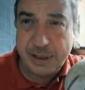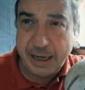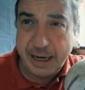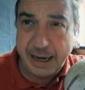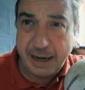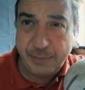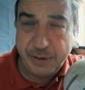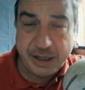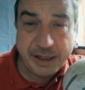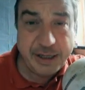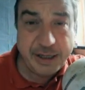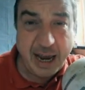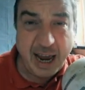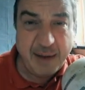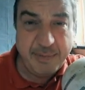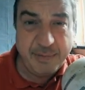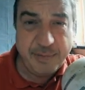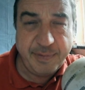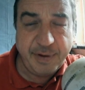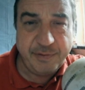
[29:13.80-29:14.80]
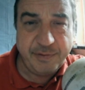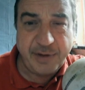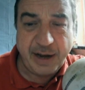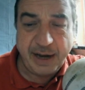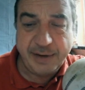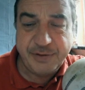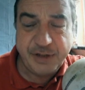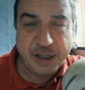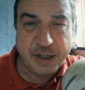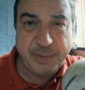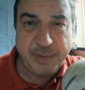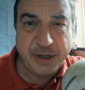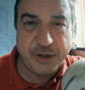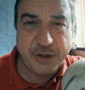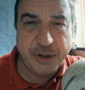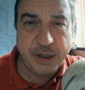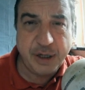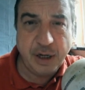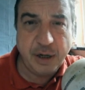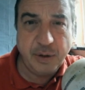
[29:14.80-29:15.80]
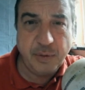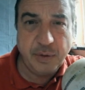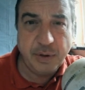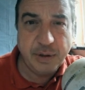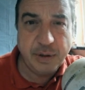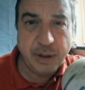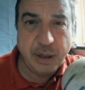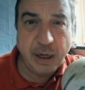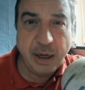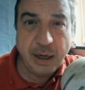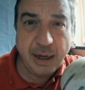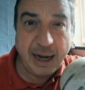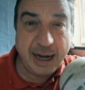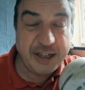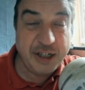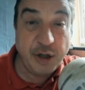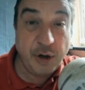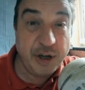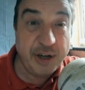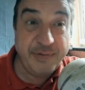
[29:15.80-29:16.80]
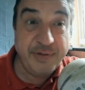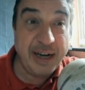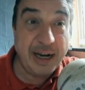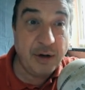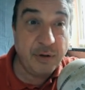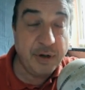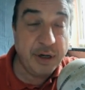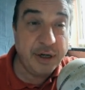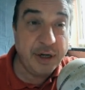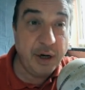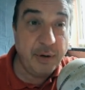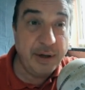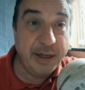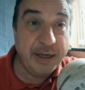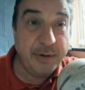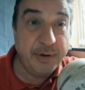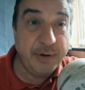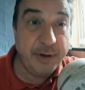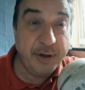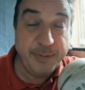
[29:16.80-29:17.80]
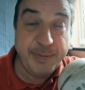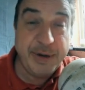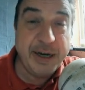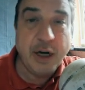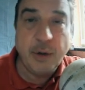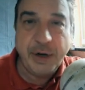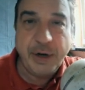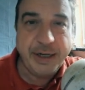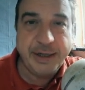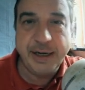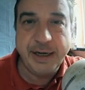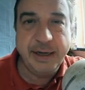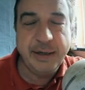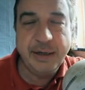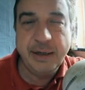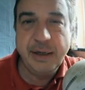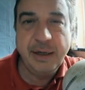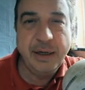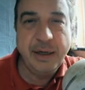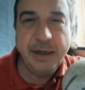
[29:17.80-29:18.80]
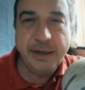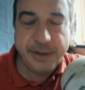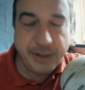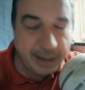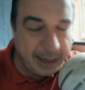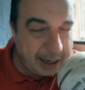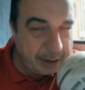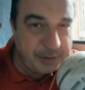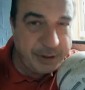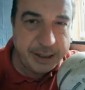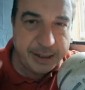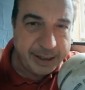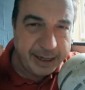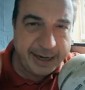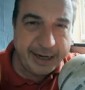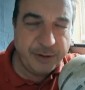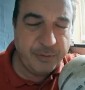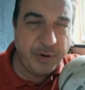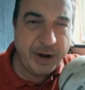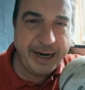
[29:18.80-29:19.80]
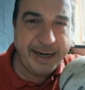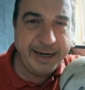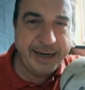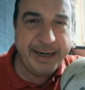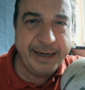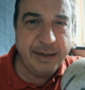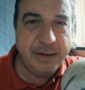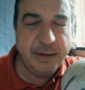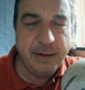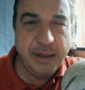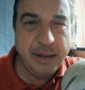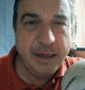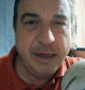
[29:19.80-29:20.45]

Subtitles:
with Tim about 5-6 months ago. Actually, not even that long ago. I think it was middle of winter. It's a lousy day, raining.